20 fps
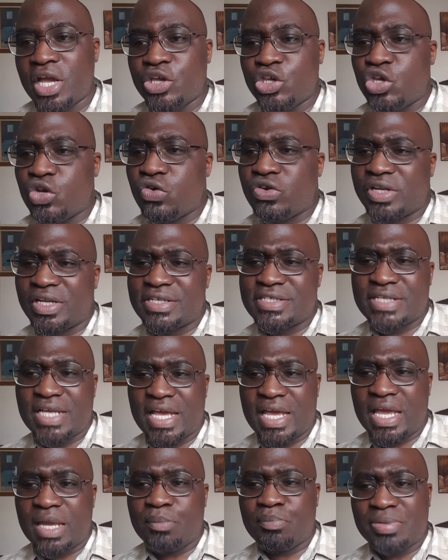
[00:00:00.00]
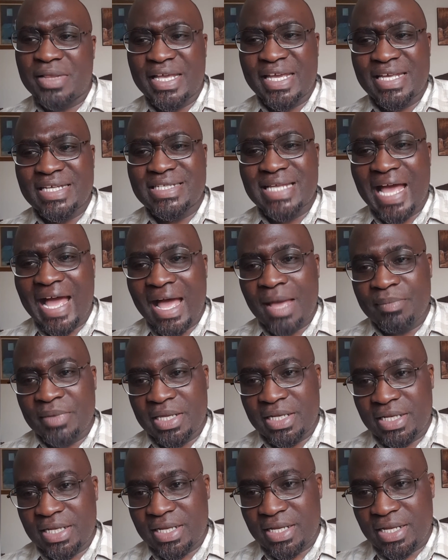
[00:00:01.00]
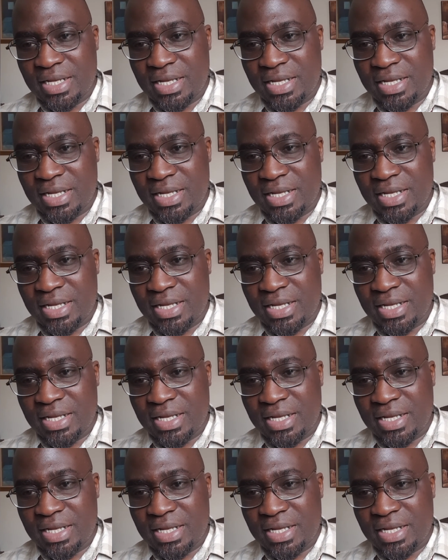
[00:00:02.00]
You're in the same place I'm in.